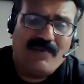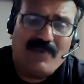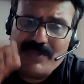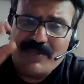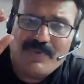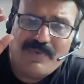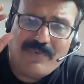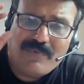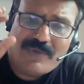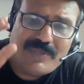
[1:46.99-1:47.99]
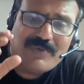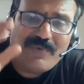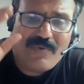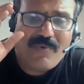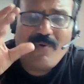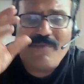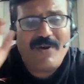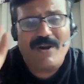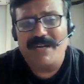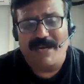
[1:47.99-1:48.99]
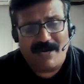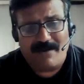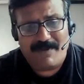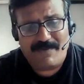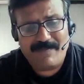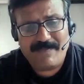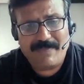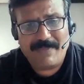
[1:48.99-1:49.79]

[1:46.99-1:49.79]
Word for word: Once you, once you go for an interview,